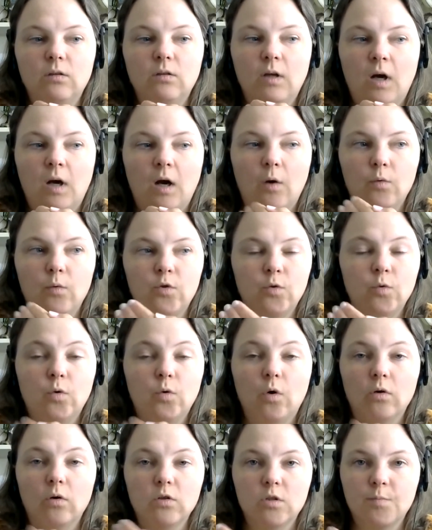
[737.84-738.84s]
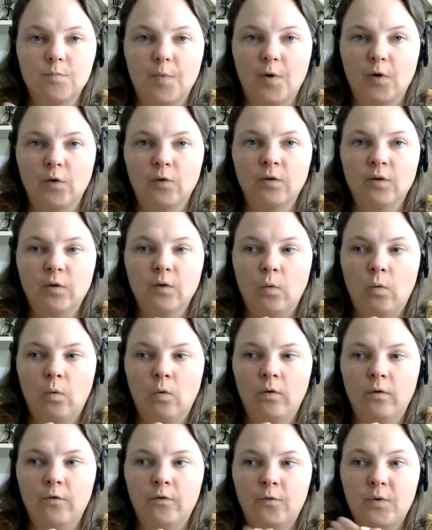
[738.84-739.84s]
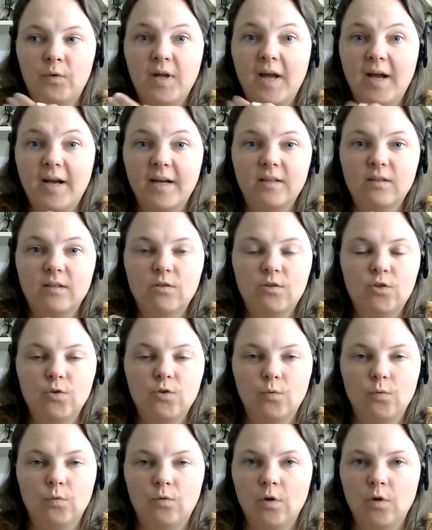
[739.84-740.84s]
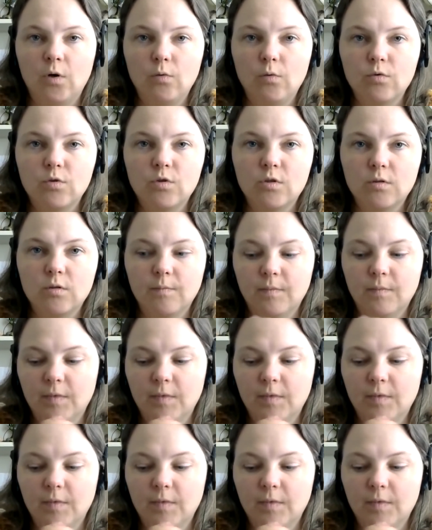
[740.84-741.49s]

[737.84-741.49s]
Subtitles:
how you correspond or react to those.